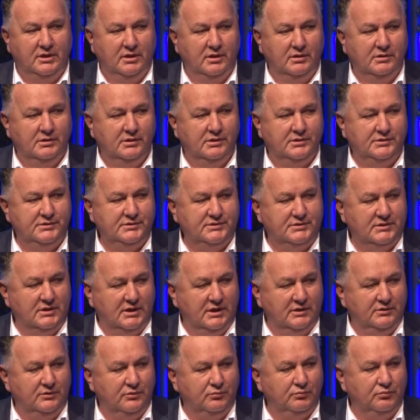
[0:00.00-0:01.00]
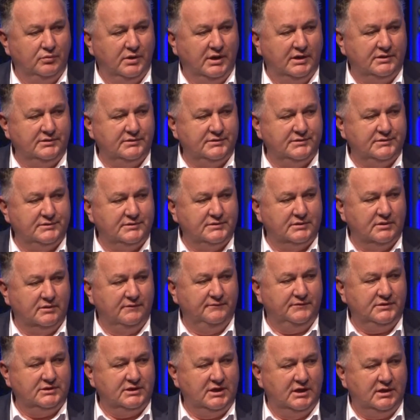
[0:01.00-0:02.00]
owners and the rights
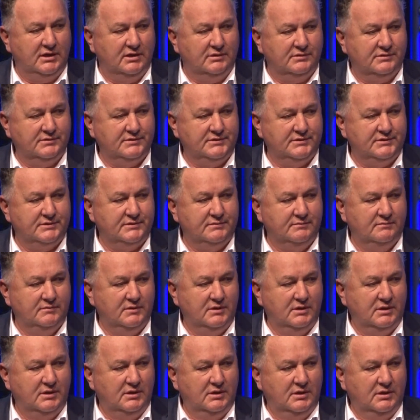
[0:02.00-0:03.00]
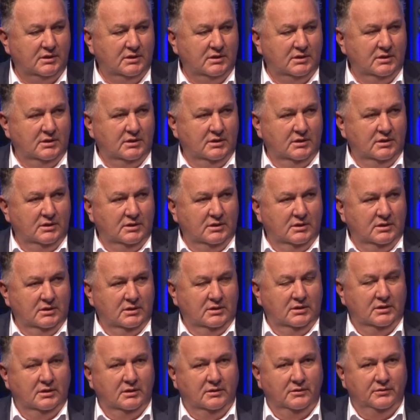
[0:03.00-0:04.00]
of tenants.
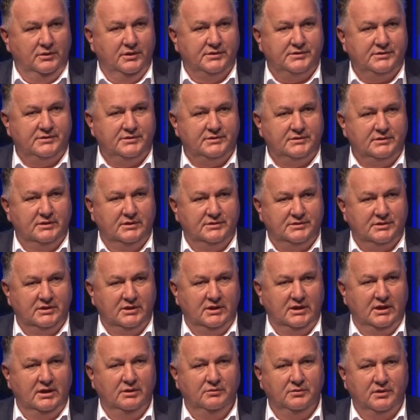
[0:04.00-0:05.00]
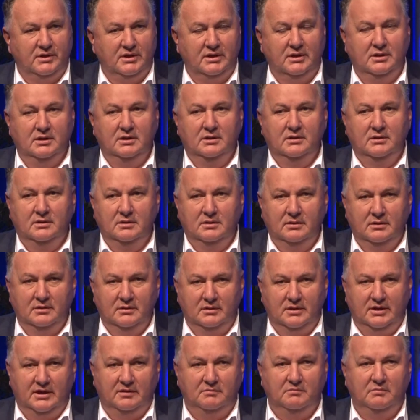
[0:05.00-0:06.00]
This is an area
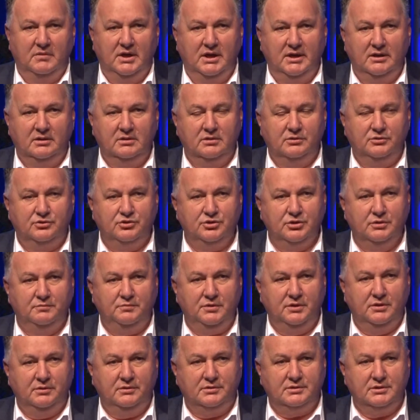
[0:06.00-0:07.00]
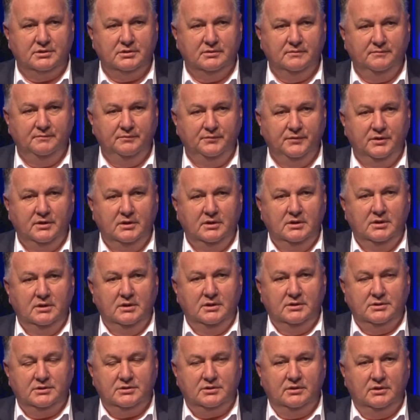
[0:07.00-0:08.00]
that may contribute
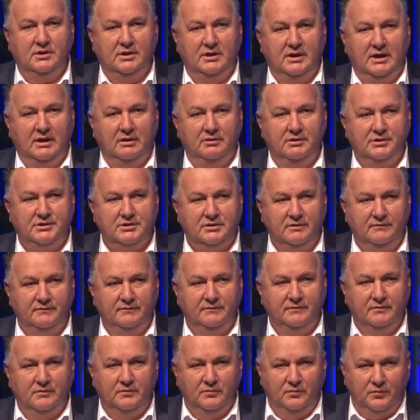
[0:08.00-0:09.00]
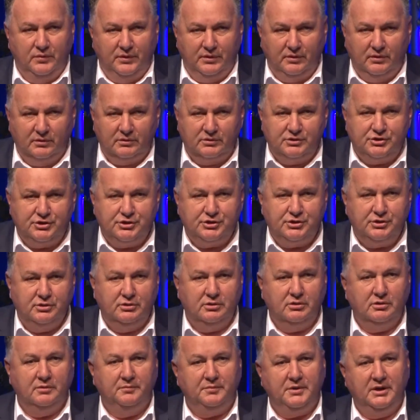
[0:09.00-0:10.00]
to the narrative. We're not
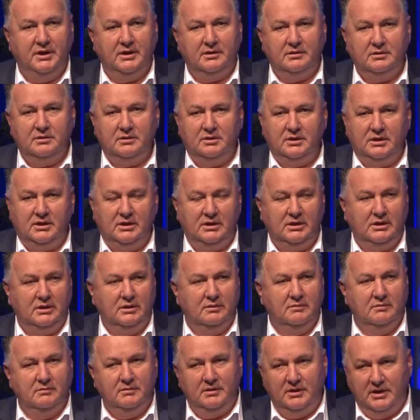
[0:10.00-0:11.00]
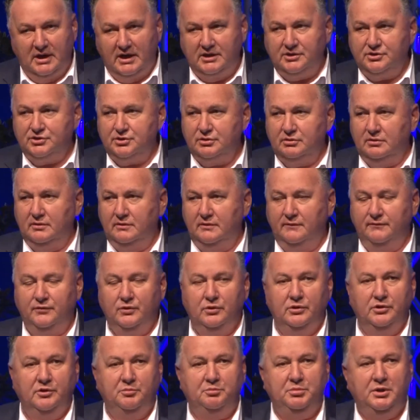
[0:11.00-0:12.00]
sure about the nature of
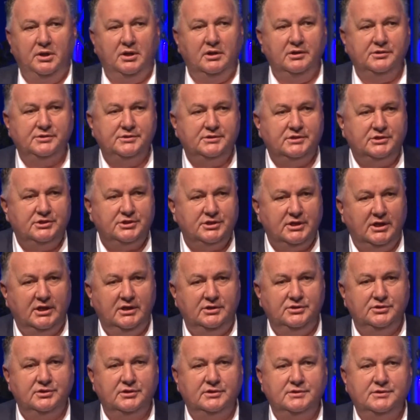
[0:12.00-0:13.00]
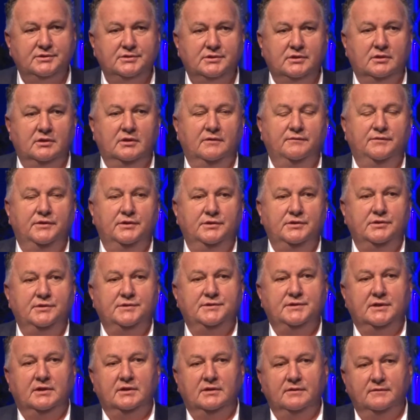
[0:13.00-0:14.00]
all the policy changes of the New
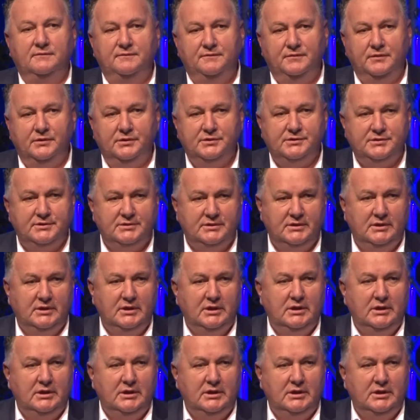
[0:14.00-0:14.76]
Zealand First